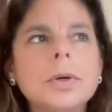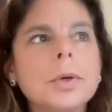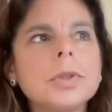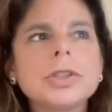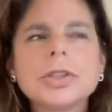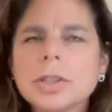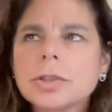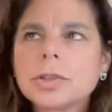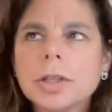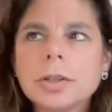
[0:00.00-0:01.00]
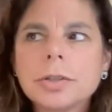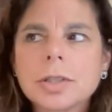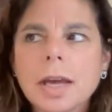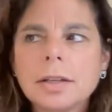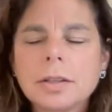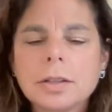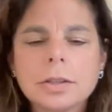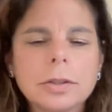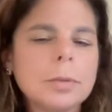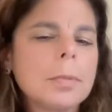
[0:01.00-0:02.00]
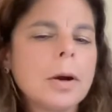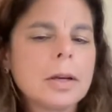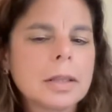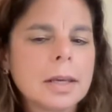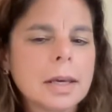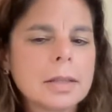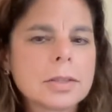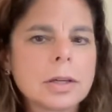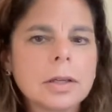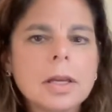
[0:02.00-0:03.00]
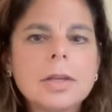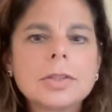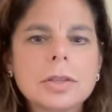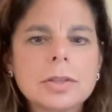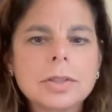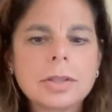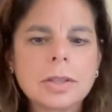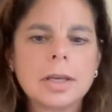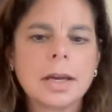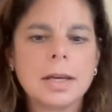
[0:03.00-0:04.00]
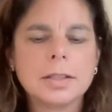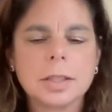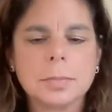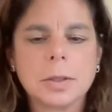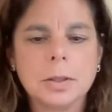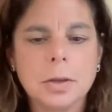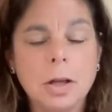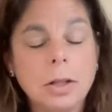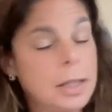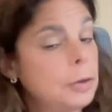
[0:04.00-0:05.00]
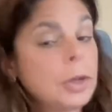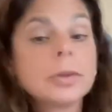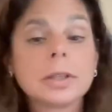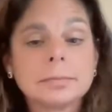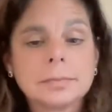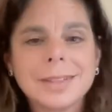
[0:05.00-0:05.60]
Which just triggers kind of the third part of the answer. So there's a thing I typically call cloud only.